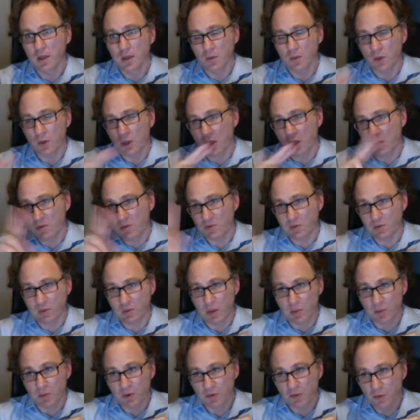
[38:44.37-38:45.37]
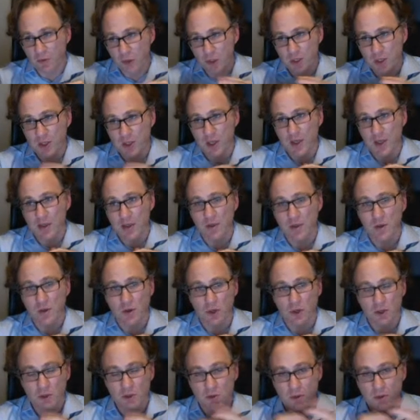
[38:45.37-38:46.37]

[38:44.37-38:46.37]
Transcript: what comes from a previous layer, or